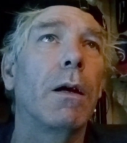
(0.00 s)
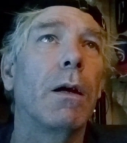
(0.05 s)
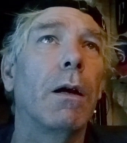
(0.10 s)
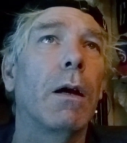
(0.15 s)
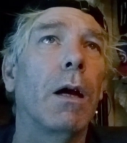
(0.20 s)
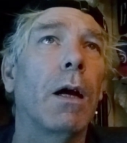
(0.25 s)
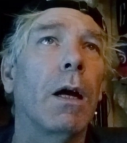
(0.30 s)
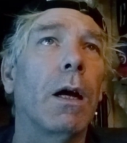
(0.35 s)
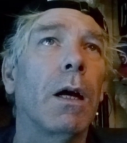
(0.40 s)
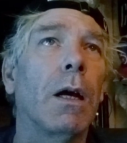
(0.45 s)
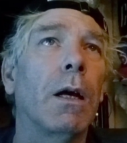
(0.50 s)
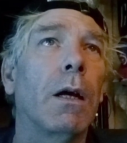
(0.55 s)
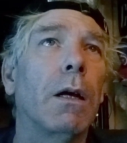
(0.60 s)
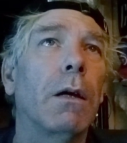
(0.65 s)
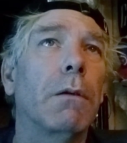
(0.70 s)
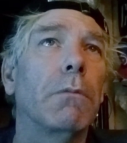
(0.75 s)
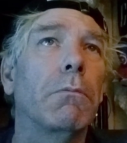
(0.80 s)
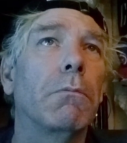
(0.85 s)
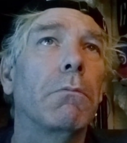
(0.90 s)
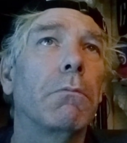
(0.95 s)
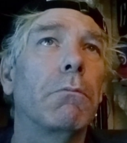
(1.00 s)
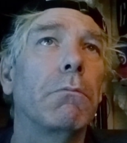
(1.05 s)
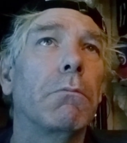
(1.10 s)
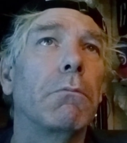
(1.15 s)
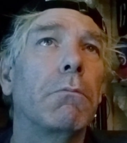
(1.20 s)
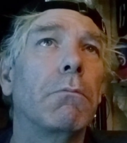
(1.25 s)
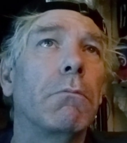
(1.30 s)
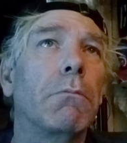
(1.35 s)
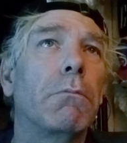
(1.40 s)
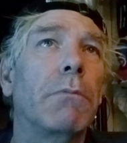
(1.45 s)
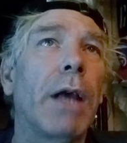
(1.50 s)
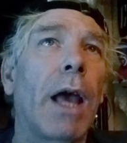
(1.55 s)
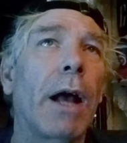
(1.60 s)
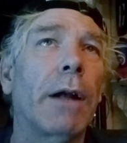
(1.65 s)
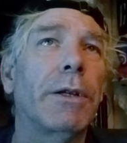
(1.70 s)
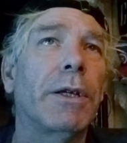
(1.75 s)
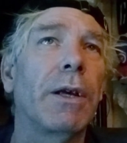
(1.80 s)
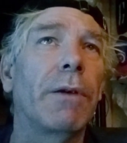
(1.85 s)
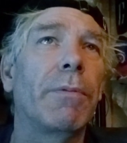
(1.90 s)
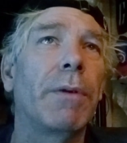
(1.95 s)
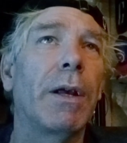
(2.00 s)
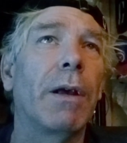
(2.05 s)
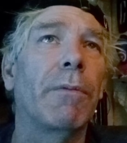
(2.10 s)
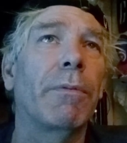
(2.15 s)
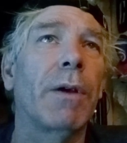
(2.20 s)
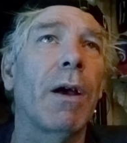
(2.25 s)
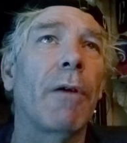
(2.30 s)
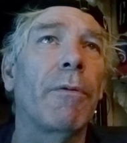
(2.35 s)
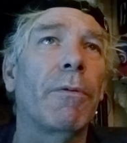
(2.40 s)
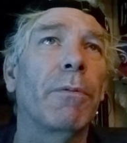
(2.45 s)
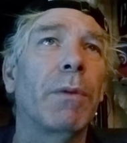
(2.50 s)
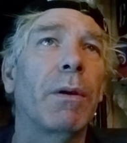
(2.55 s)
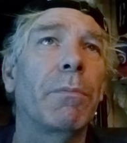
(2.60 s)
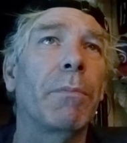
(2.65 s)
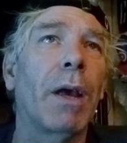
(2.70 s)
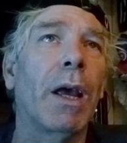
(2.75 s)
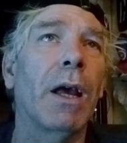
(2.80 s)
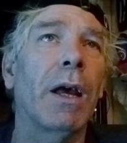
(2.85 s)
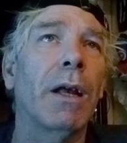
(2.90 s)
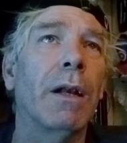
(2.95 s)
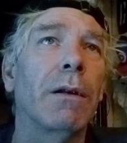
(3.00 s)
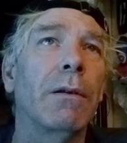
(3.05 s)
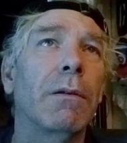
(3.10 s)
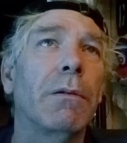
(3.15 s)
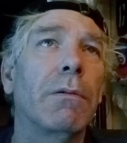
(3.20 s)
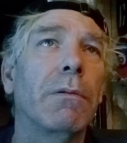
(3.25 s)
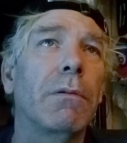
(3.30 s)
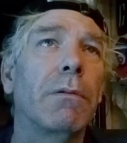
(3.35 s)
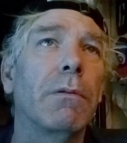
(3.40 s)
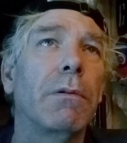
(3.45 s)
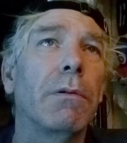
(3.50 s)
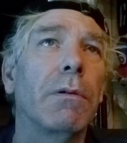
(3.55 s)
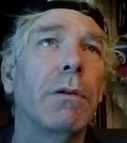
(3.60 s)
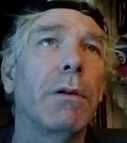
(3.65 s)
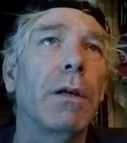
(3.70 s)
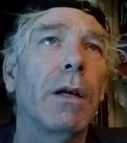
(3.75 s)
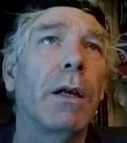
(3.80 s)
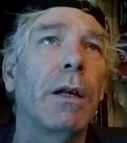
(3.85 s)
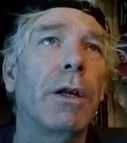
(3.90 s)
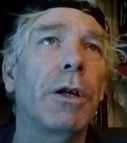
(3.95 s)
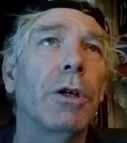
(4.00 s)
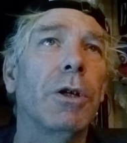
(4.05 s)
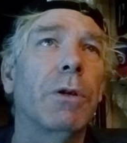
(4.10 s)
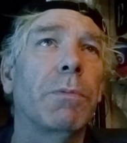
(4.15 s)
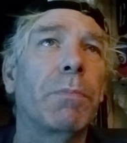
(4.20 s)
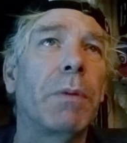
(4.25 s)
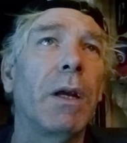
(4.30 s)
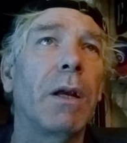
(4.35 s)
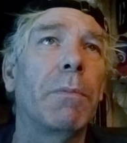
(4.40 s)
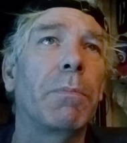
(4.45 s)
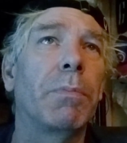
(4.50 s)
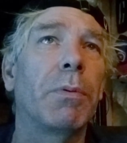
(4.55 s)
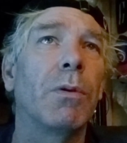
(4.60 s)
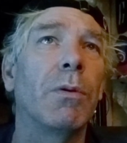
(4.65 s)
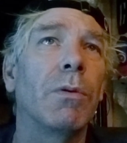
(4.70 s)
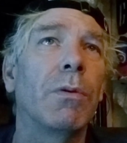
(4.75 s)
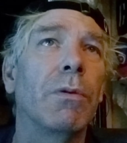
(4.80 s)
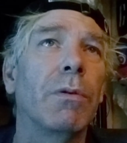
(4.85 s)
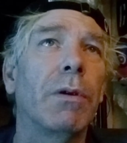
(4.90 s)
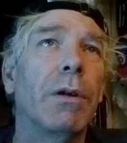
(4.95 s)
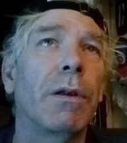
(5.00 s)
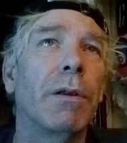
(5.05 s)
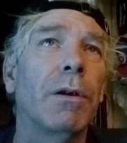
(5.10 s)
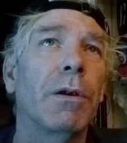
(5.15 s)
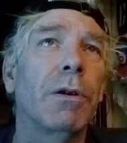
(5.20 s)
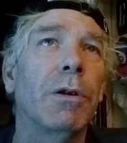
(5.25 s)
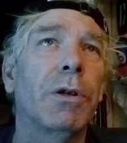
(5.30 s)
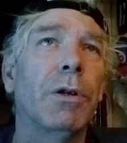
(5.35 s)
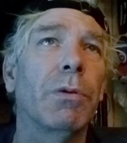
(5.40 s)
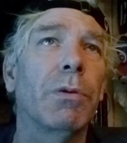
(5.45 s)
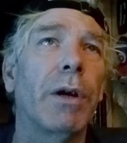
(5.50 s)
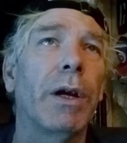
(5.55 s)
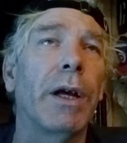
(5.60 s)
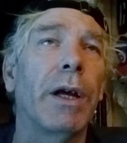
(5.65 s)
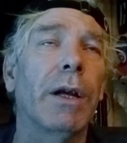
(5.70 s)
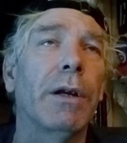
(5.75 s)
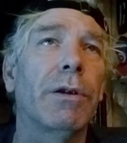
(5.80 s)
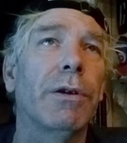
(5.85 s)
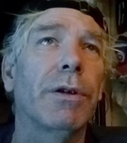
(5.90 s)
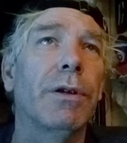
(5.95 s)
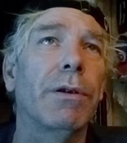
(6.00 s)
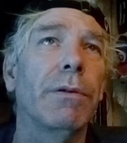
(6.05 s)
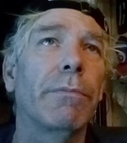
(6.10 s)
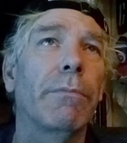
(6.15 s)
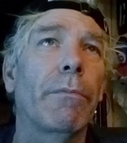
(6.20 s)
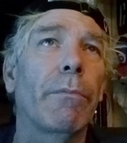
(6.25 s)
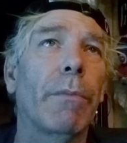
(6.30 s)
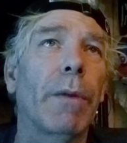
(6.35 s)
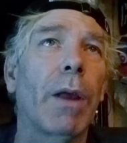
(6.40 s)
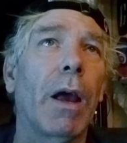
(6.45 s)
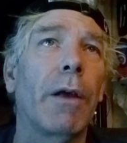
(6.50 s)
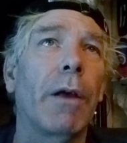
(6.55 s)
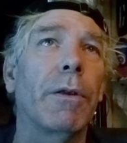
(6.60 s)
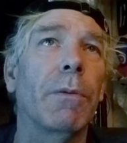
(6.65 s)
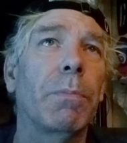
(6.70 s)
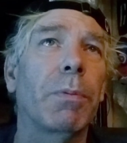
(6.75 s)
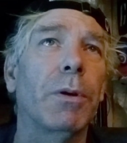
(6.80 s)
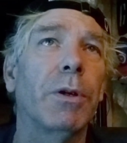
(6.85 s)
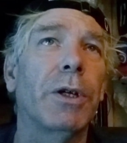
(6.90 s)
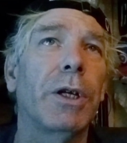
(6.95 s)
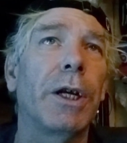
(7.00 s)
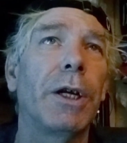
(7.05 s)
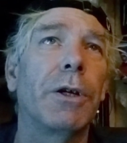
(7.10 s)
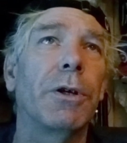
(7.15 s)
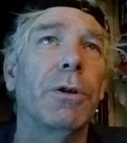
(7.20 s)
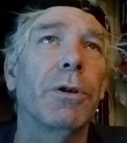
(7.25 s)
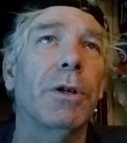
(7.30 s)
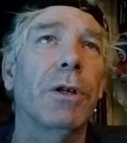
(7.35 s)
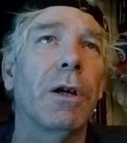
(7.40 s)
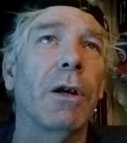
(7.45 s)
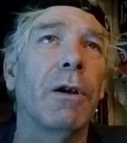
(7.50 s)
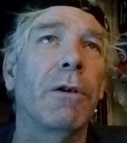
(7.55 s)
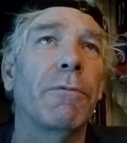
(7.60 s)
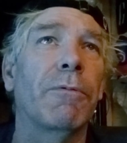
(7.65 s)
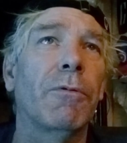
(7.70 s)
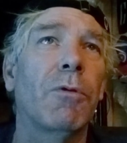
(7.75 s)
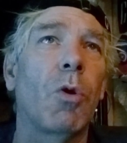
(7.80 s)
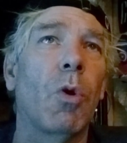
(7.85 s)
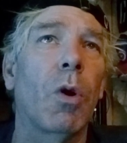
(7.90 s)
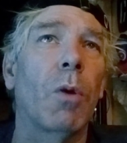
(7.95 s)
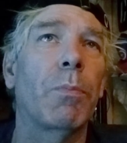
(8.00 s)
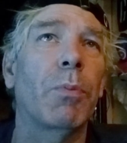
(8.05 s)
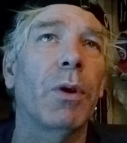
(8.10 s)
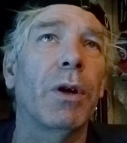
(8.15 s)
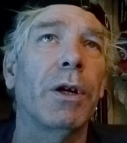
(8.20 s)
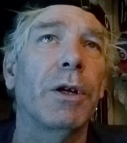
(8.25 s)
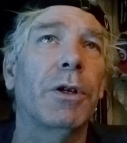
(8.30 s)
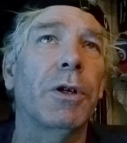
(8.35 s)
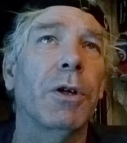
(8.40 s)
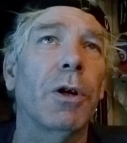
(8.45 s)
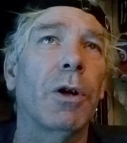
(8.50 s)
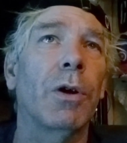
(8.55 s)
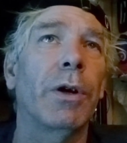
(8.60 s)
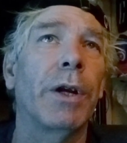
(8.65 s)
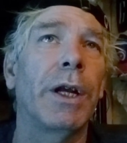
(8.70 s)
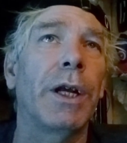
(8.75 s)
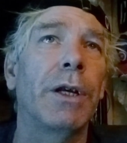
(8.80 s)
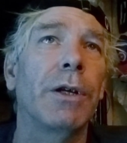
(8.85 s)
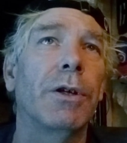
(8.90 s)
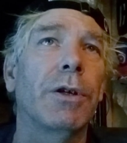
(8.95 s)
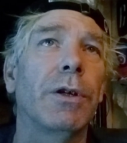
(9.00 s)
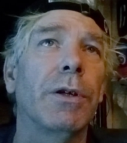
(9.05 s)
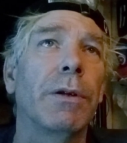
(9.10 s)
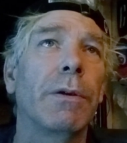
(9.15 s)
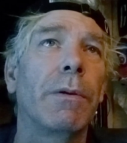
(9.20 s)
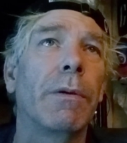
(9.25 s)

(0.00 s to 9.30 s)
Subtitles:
The activity of government man and his people and their tricks and the procedures of corporate attorneys